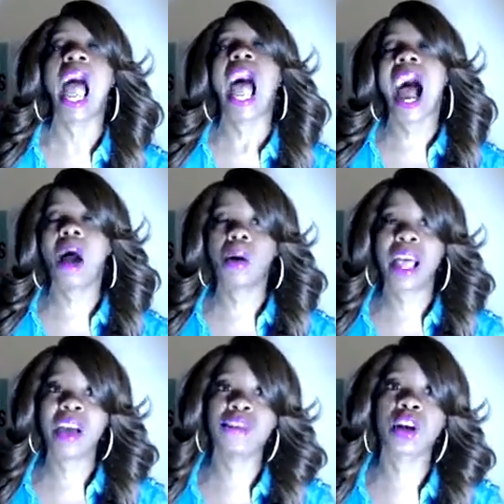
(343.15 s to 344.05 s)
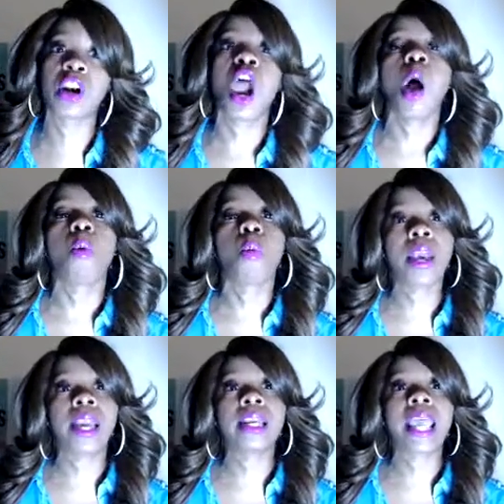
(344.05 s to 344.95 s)
However,
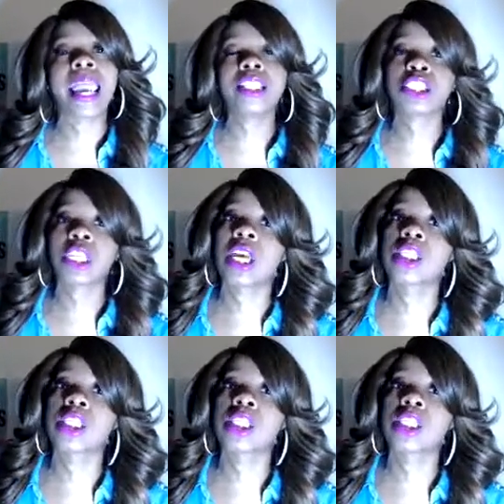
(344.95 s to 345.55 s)
when Angela